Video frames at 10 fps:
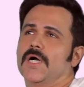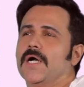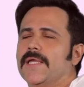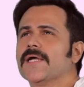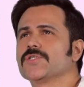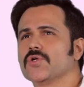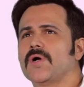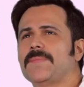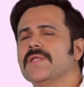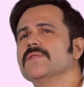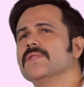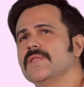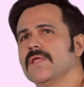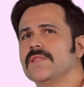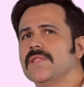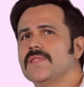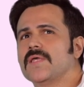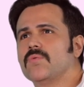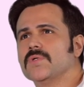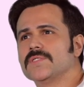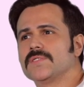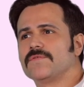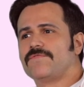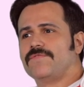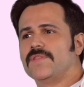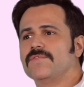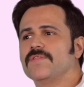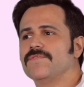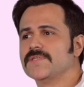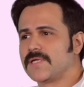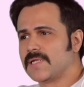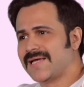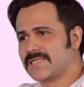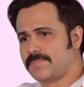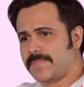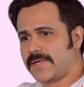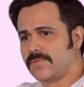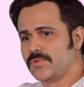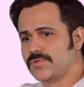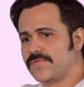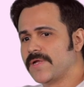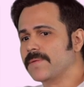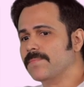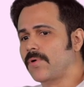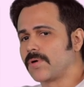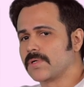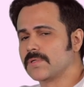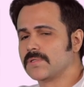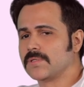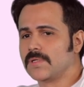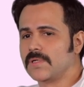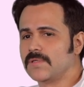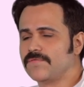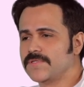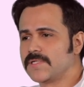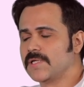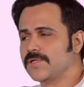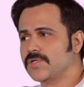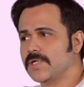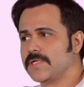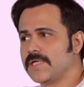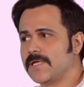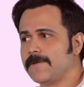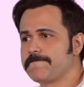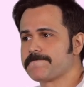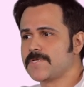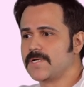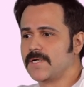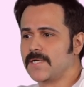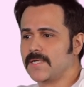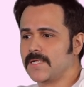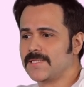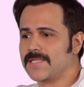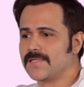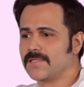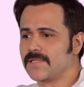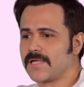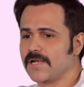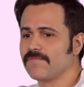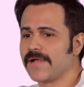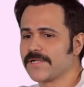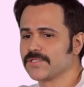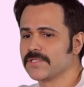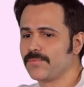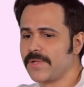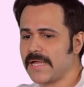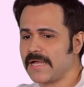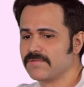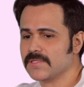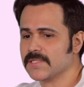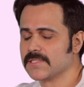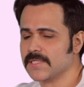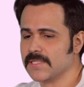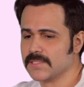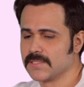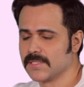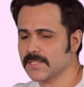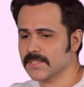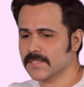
Uh, yeah, sure. I mean, th there was the, the, physical aspect, which is very important, uh, the physical agility uh, the, the, kind of action that we have in this is